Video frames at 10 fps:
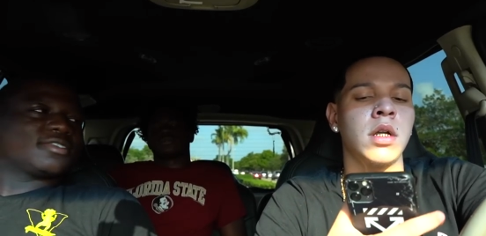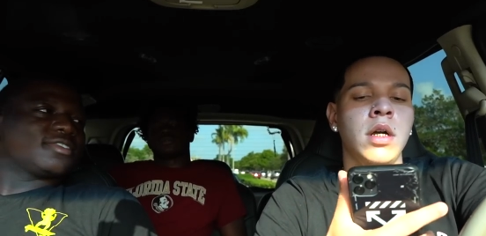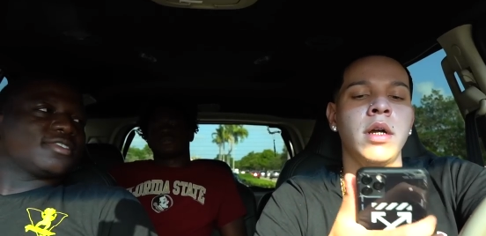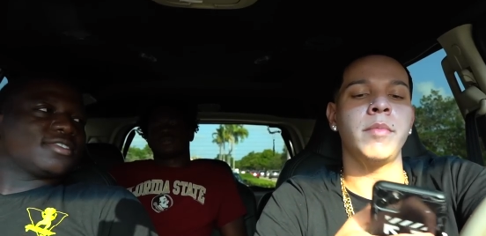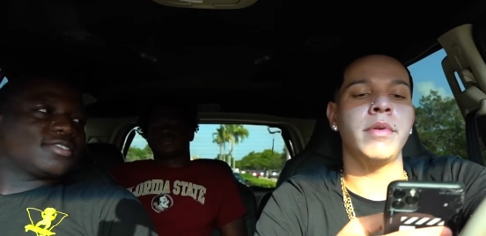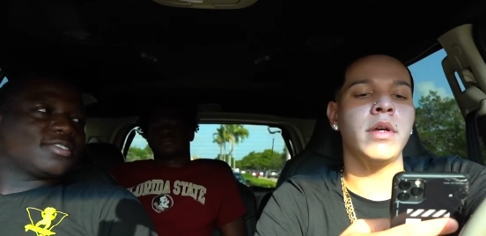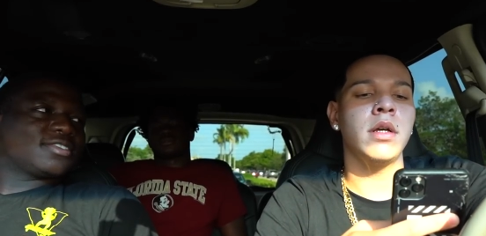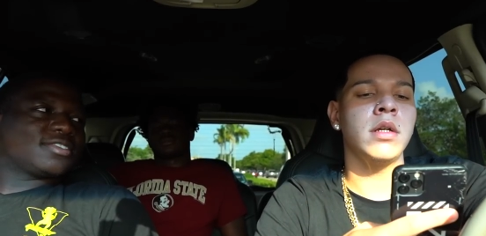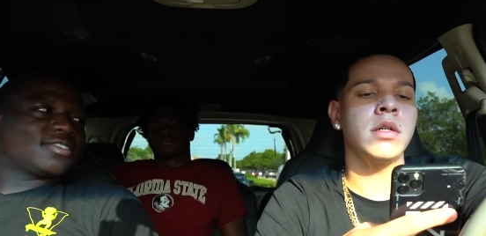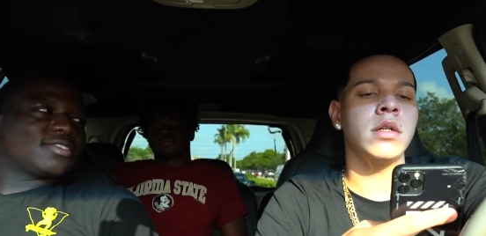Speaker 1: I bet.
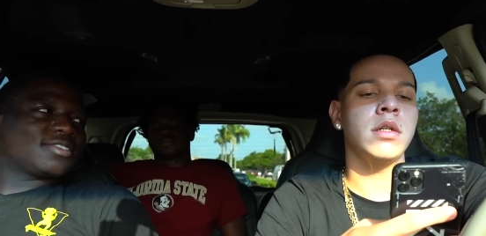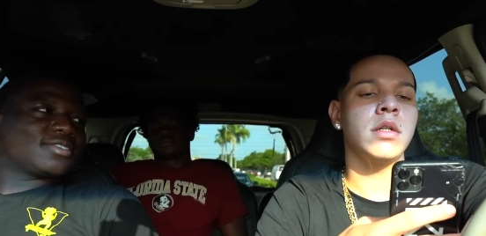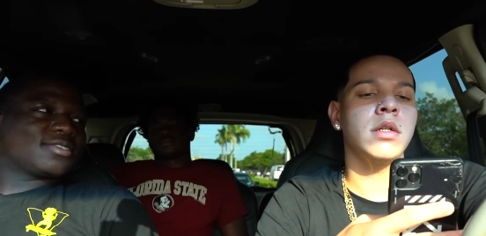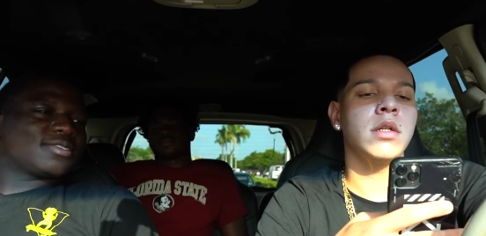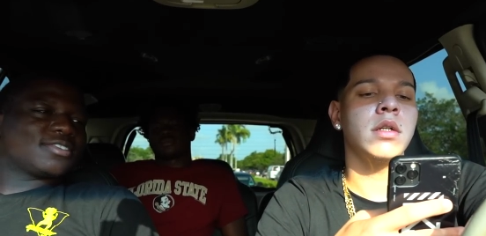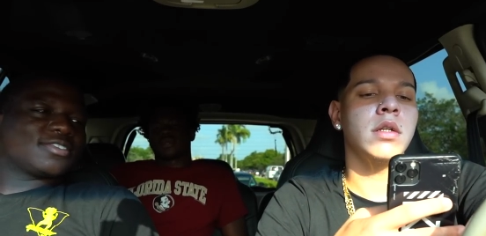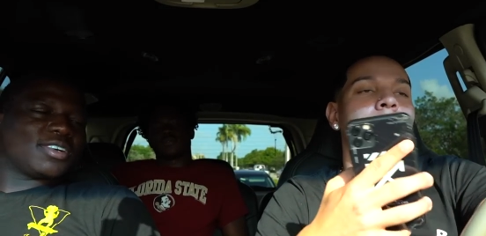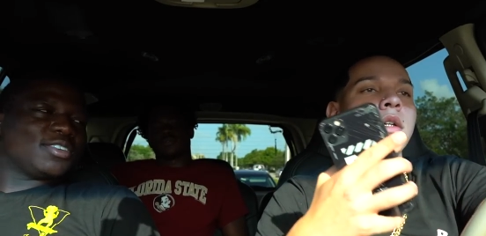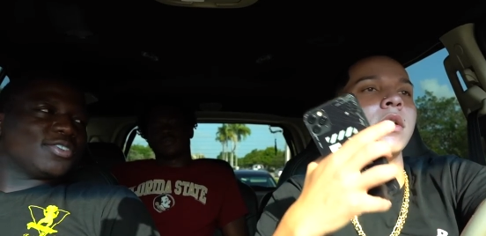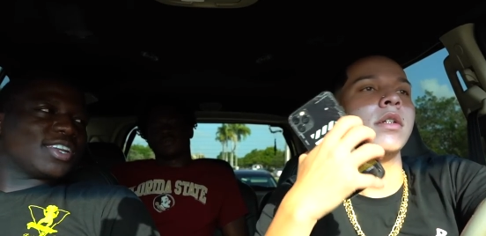Bro,
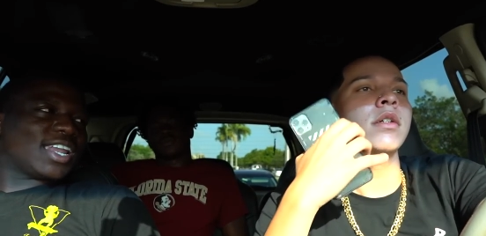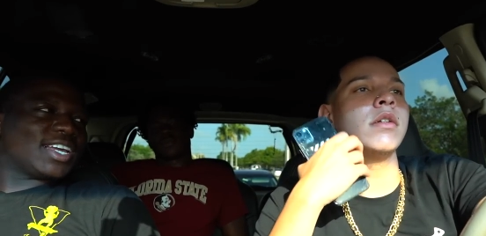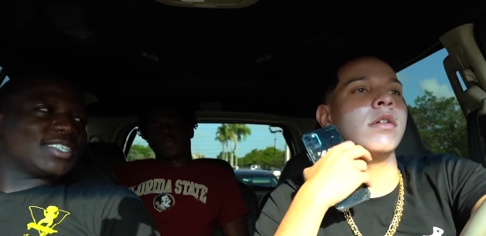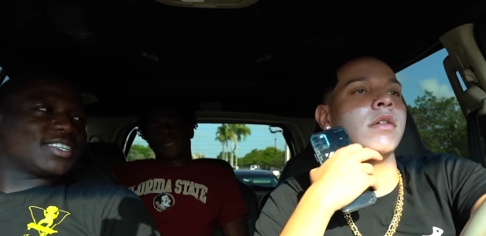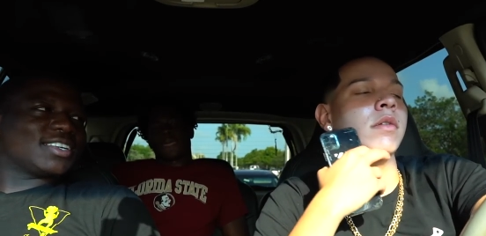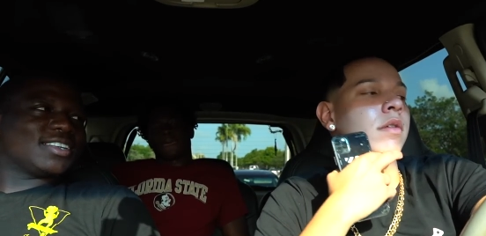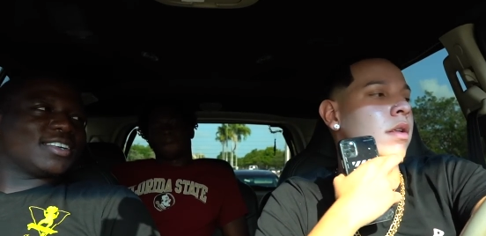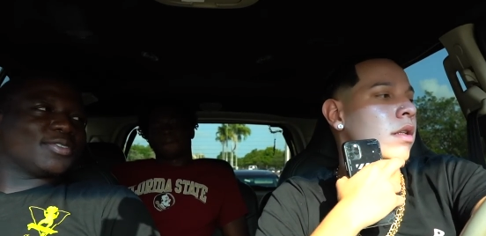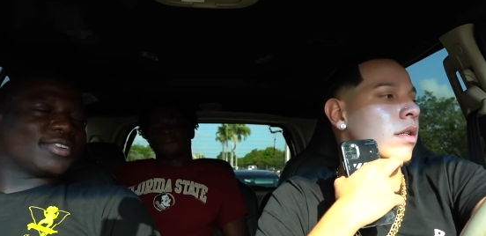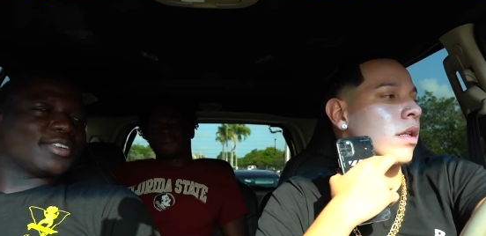you a light skinned
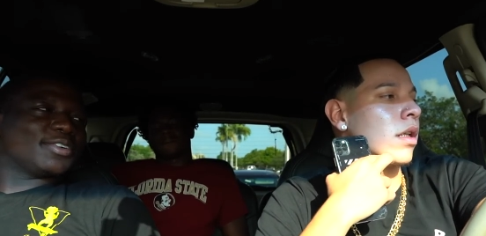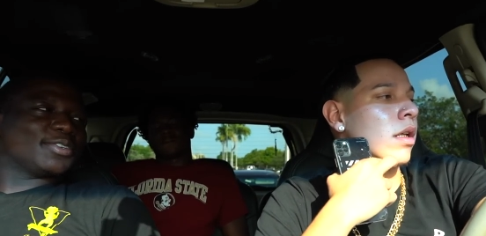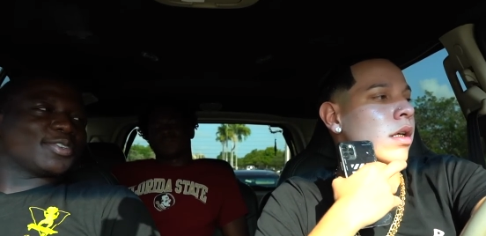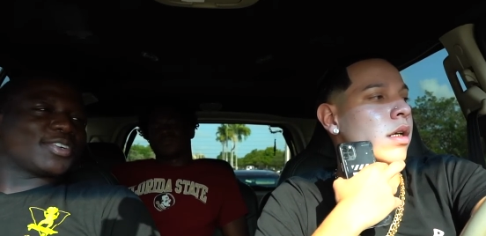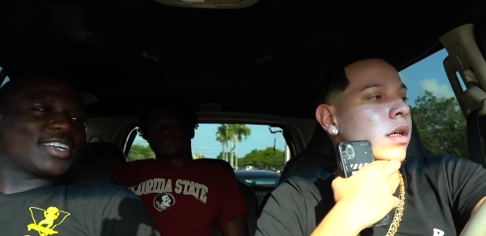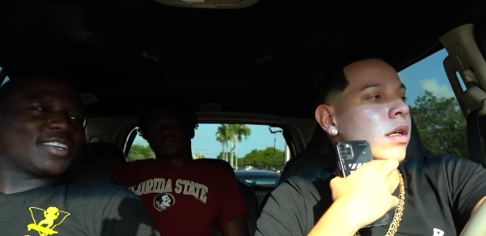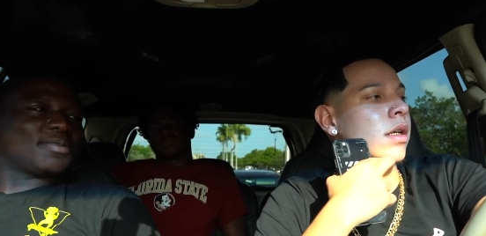nigga with a nose ring. Ain't